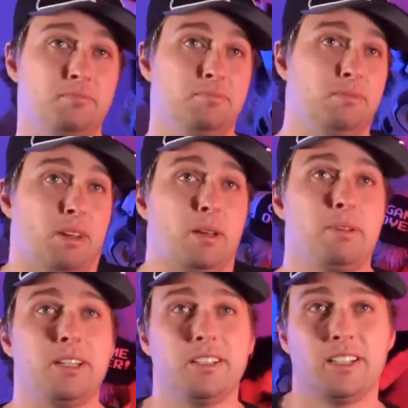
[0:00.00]

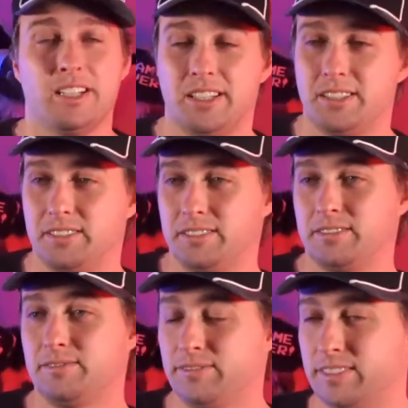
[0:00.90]
Maybe you
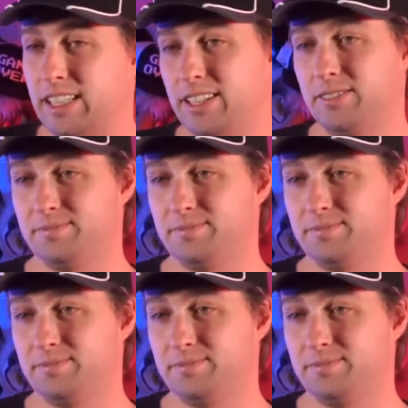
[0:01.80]
know,